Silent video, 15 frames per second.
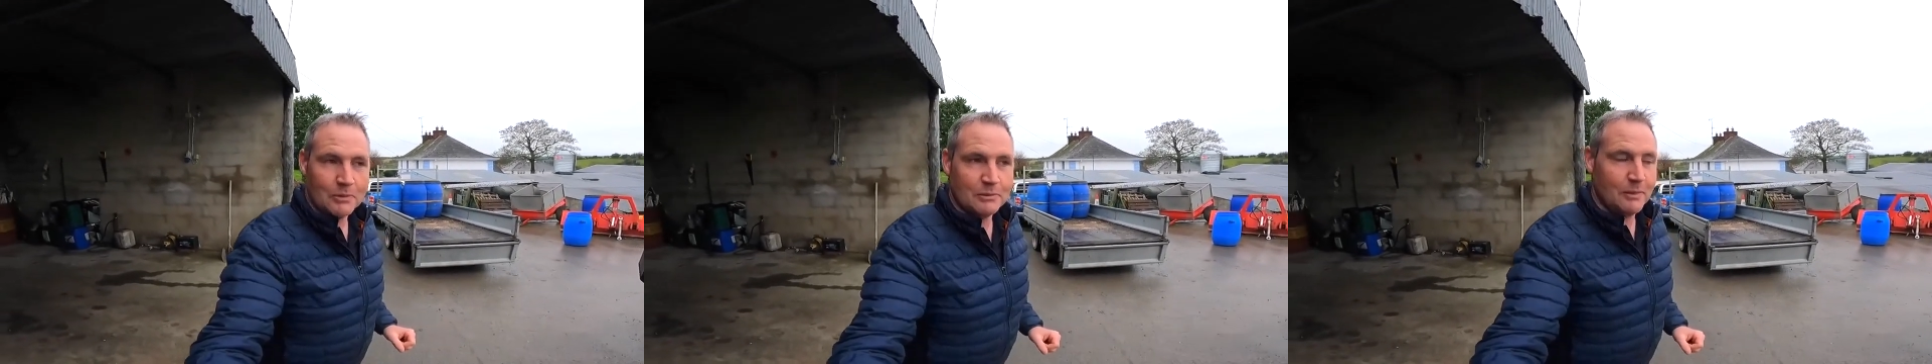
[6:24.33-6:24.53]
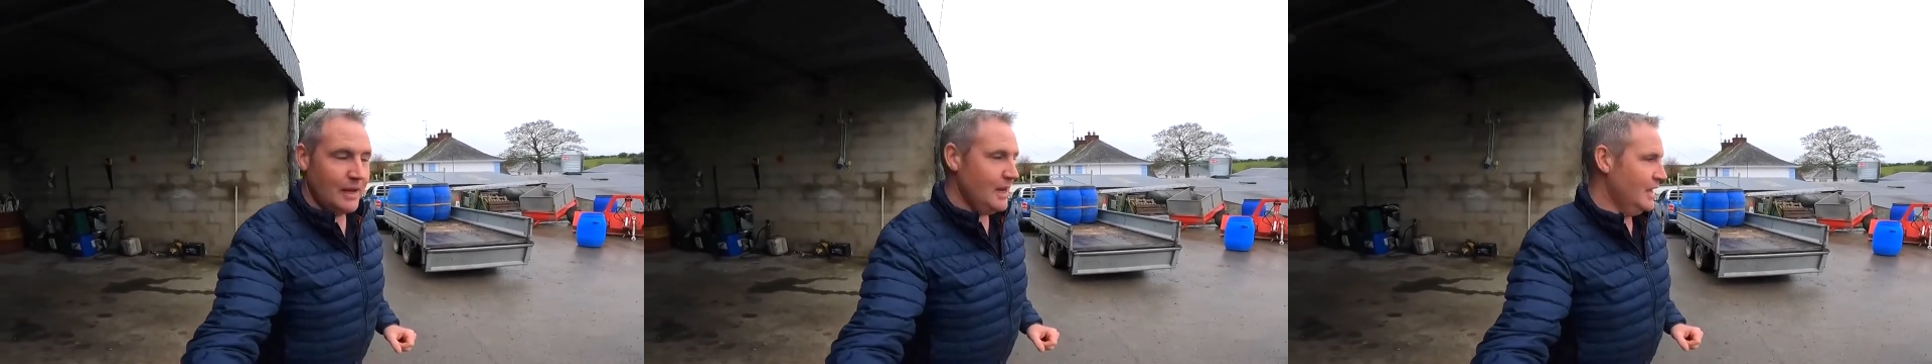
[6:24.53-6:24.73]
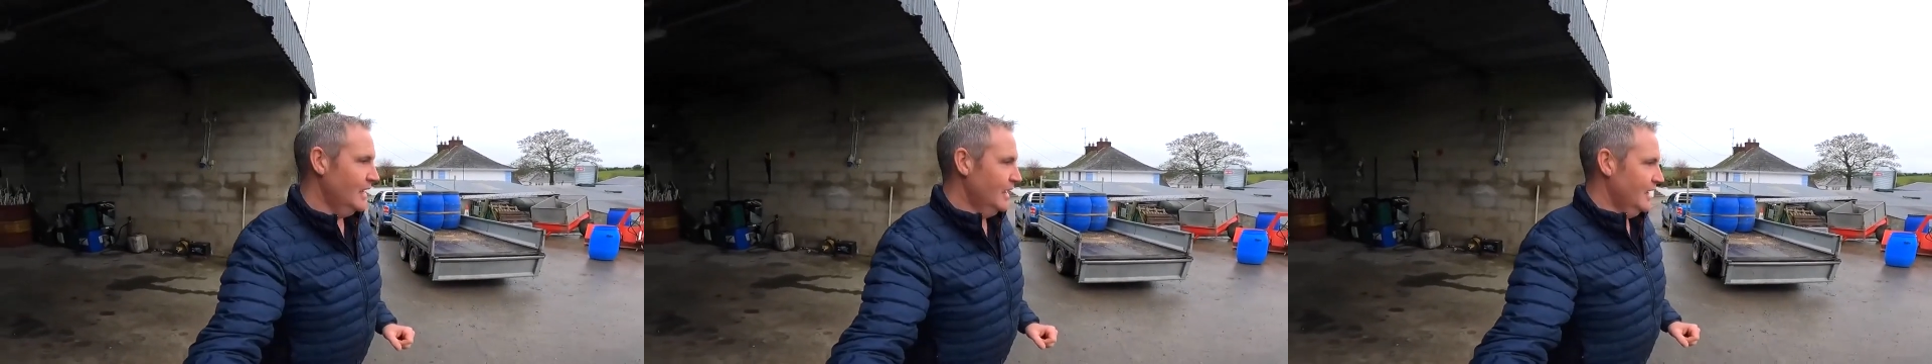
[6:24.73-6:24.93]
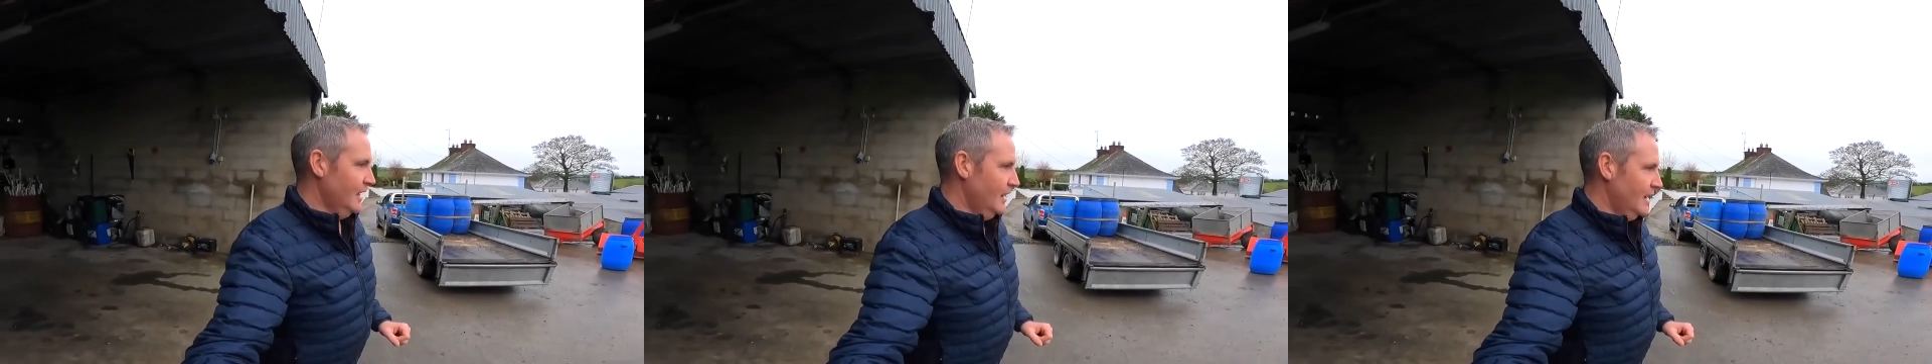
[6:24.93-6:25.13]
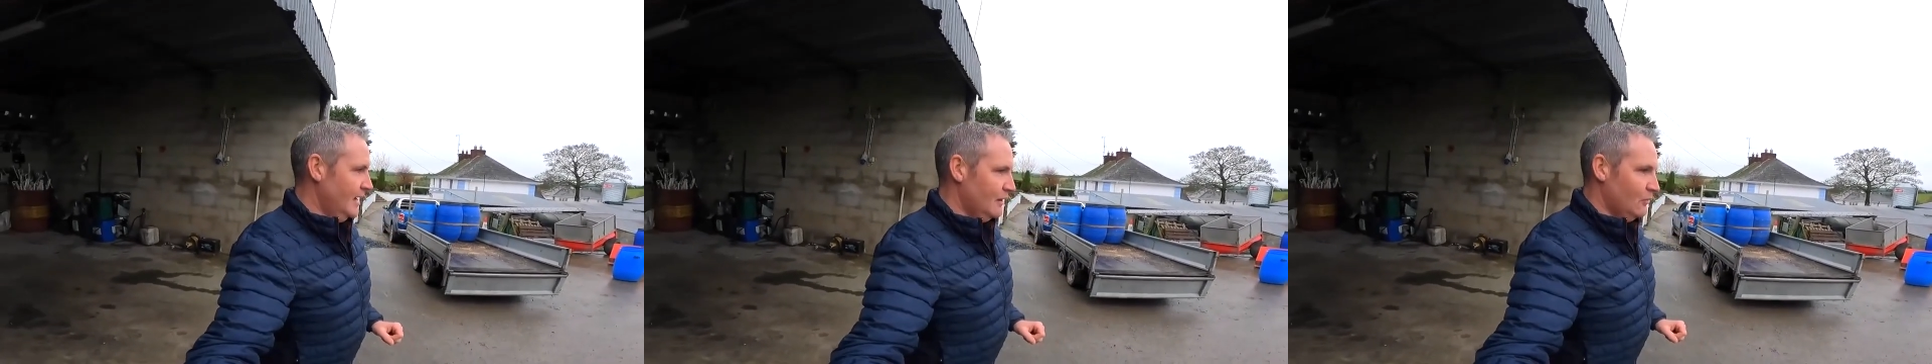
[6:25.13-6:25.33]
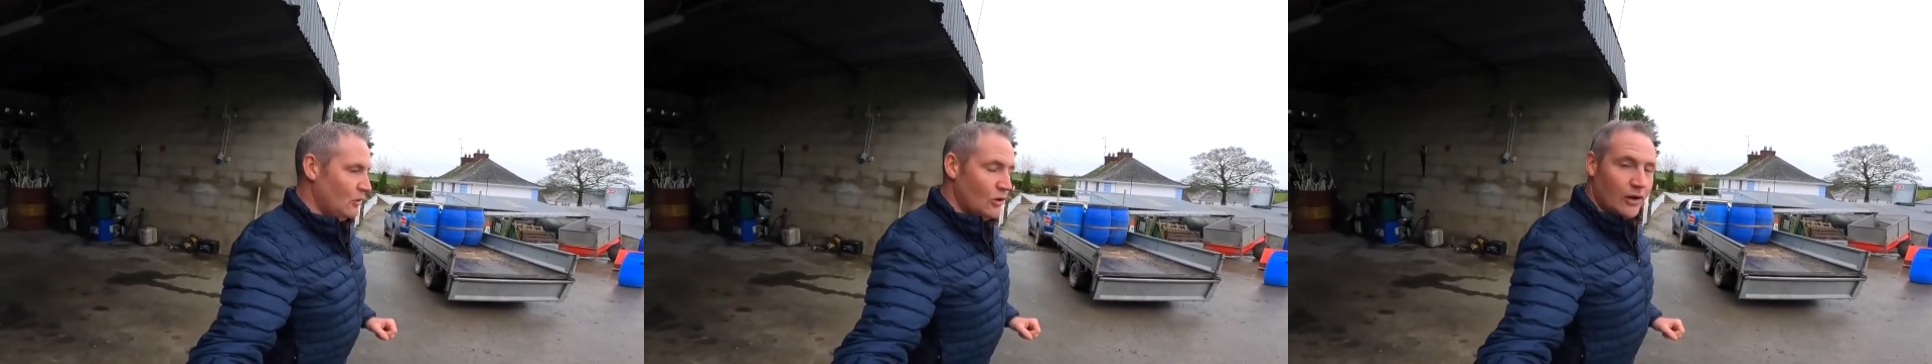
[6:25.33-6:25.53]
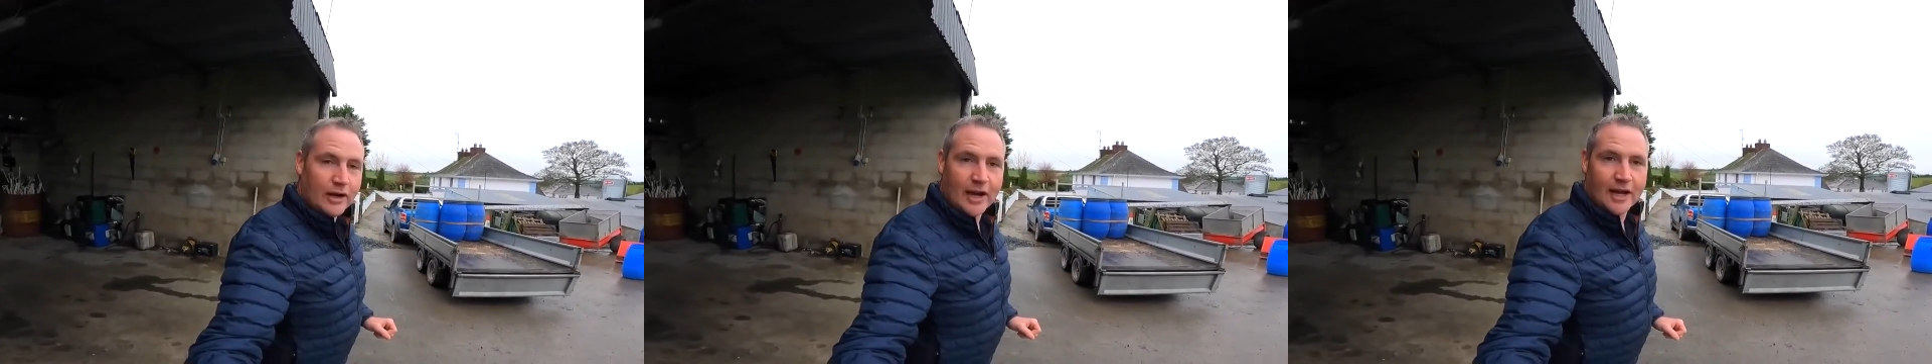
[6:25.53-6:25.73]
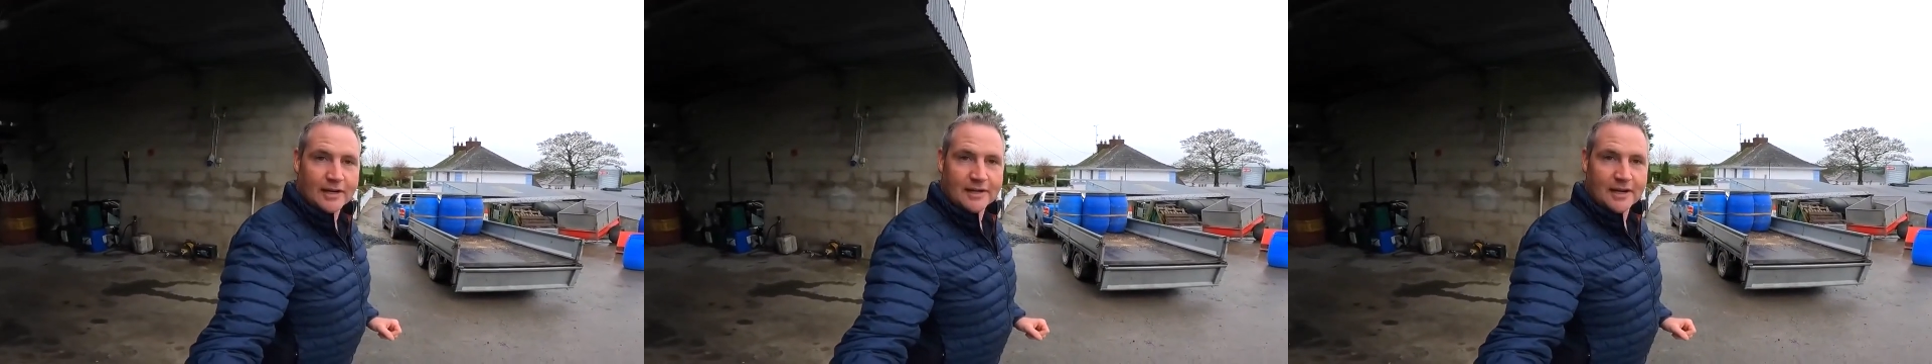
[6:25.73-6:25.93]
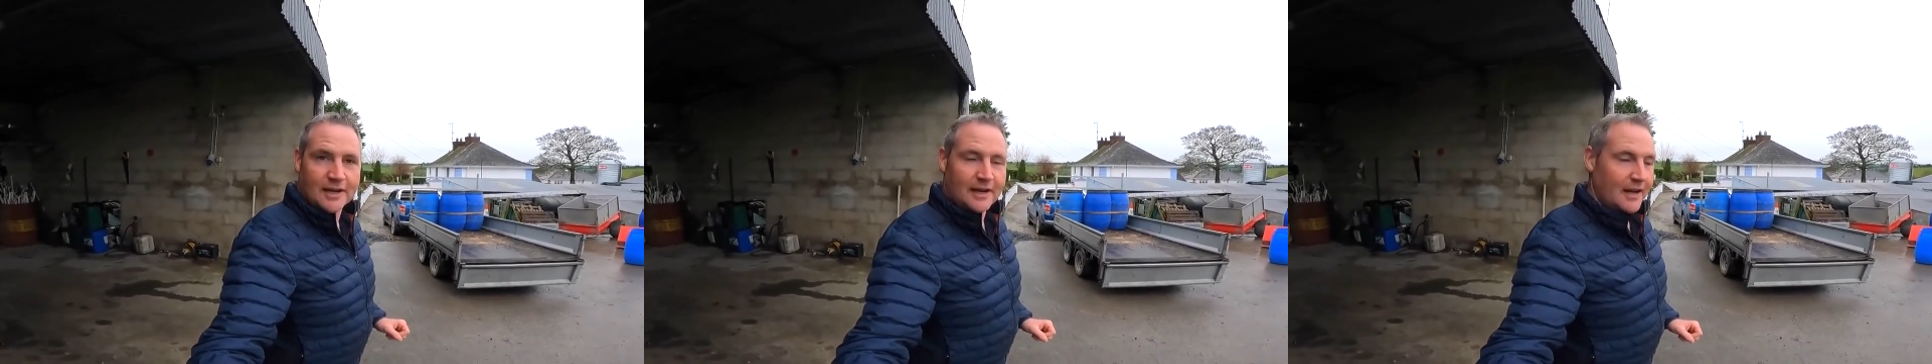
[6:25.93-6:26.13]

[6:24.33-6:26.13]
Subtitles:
to me and were looking at it,